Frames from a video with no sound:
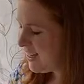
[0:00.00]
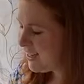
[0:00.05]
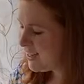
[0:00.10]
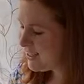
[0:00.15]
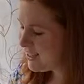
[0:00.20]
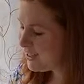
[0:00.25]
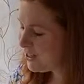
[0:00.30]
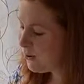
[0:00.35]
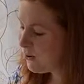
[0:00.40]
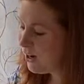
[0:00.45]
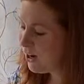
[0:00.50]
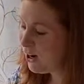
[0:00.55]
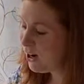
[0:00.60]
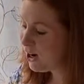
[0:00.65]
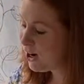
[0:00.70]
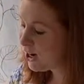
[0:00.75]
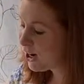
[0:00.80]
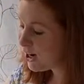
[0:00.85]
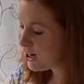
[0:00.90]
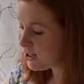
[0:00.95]
So in our
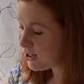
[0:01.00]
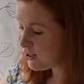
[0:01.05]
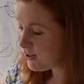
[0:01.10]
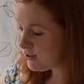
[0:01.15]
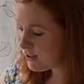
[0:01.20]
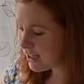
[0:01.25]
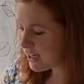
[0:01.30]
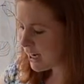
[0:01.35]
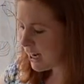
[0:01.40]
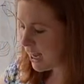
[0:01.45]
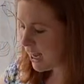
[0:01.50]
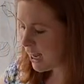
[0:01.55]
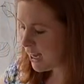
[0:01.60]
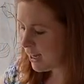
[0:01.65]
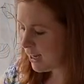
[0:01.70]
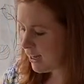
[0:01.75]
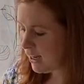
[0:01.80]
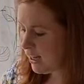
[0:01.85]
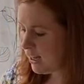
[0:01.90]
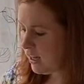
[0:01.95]
cartoon today,
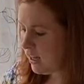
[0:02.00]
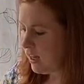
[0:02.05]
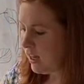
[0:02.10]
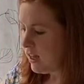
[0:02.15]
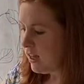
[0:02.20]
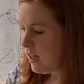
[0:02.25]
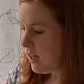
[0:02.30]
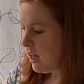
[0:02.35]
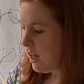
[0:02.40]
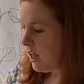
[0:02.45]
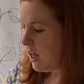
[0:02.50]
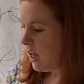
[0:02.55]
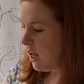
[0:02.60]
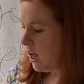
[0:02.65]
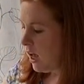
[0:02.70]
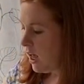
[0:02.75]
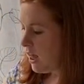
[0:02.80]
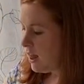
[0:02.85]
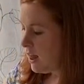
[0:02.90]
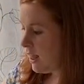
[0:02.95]

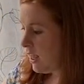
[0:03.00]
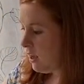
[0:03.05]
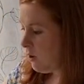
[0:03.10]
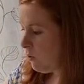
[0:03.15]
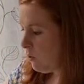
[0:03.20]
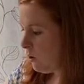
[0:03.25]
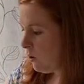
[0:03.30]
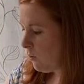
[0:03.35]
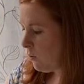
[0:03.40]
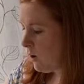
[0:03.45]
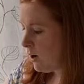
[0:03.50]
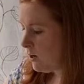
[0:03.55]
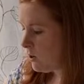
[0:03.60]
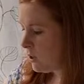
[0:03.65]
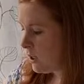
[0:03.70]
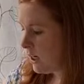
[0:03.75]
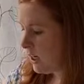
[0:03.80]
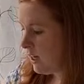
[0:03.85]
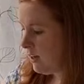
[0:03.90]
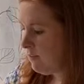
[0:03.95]
they were
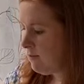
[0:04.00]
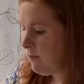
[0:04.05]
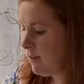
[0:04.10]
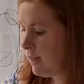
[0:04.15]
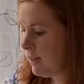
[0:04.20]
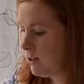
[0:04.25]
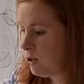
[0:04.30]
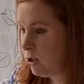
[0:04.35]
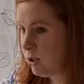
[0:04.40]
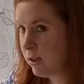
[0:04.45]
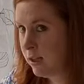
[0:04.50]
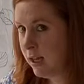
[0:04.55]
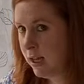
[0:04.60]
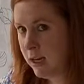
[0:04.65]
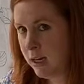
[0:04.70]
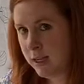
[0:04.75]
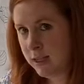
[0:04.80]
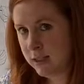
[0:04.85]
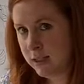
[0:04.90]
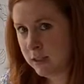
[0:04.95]
wondering if they should let
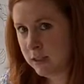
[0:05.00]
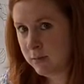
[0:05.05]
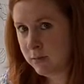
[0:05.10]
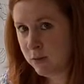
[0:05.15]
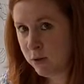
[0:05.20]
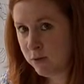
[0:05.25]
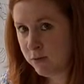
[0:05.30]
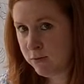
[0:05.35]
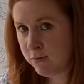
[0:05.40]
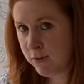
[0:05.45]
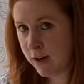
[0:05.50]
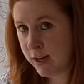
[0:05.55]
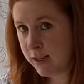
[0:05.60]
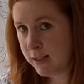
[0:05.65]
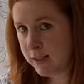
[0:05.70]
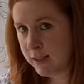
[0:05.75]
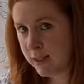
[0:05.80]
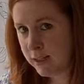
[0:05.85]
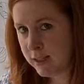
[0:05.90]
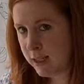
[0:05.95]
in some new friends
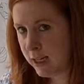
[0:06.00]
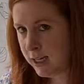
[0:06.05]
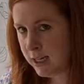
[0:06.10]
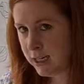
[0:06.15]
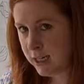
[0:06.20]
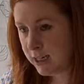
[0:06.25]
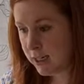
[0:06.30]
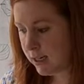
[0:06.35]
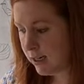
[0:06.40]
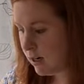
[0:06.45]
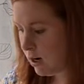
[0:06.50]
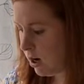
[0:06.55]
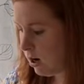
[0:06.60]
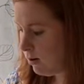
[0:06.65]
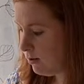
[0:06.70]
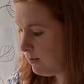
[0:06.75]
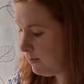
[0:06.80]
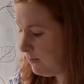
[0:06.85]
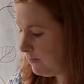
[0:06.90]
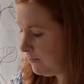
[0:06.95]
that they didn't know.
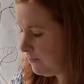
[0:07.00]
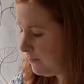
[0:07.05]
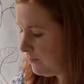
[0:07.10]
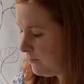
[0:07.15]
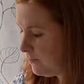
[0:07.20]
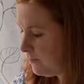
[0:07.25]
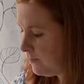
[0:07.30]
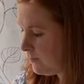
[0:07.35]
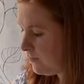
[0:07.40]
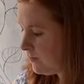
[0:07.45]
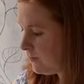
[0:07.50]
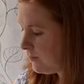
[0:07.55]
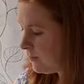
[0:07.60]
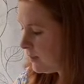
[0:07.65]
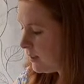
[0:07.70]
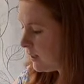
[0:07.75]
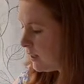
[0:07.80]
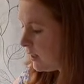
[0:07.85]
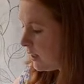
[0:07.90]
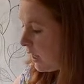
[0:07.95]

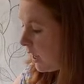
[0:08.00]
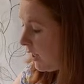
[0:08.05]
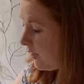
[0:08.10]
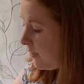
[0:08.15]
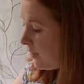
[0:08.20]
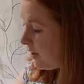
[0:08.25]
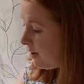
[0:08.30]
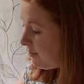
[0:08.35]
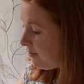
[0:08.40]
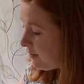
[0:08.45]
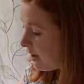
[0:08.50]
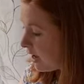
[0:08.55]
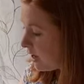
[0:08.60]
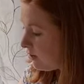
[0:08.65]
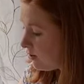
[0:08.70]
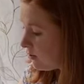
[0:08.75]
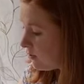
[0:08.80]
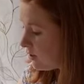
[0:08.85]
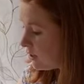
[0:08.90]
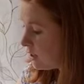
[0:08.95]
And they
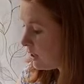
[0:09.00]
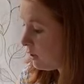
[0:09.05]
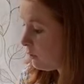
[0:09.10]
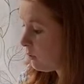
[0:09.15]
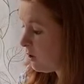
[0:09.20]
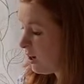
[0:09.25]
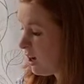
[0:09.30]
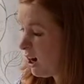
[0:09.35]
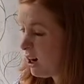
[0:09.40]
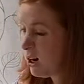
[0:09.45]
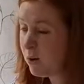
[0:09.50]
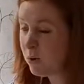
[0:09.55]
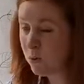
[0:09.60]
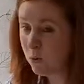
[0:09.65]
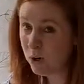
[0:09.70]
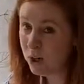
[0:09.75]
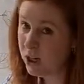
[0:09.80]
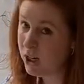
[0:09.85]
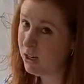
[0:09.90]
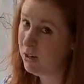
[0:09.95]
found that they were kind of
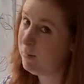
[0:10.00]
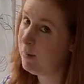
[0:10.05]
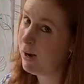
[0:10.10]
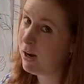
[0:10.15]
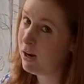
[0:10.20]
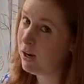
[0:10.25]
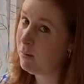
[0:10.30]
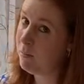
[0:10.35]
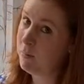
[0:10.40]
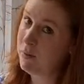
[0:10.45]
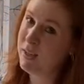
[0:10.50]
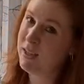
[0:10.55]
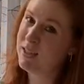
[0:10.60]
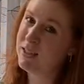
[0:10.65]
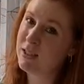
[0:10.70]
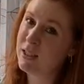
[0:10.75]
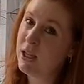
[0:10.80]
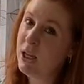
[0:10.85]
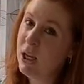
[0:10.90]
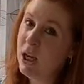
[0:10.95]
worried about it because
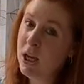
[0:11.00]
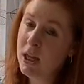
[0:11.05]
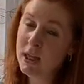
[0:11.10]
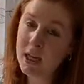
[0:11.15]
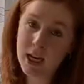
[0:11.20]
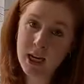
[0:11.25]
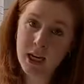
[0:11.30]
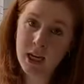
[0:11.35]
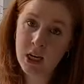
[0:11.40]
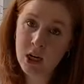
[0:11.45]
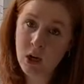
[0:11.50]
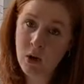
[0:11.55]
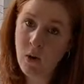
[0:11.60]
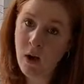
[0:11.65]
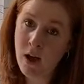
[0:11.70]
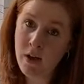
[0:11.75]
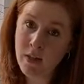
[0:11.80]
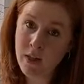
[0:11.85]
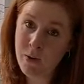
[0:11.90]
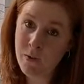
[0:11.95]
they didn't know
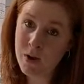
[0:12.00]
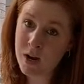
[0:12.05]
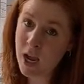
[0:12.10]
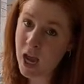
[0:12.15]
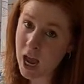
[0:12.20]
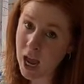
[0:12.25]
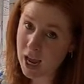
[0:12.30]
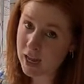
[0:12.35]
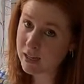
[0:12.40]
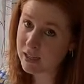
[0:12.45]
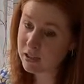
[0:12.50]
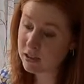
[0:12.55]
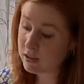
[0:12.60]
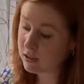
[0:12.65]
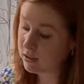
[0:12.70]
how they would act.